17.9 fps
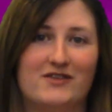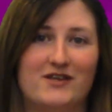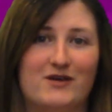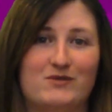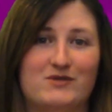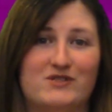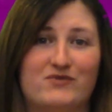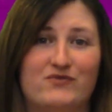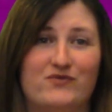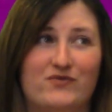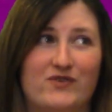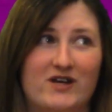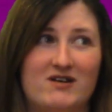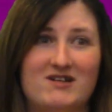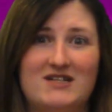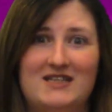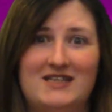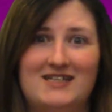There was
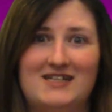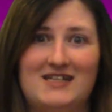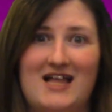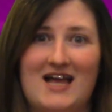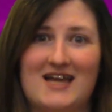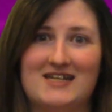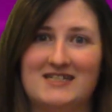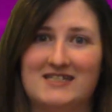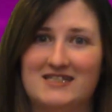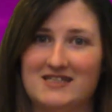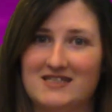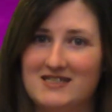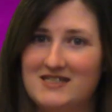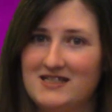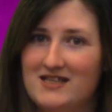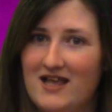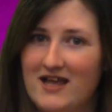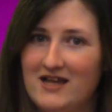very little I
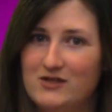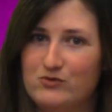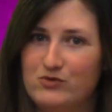disliked,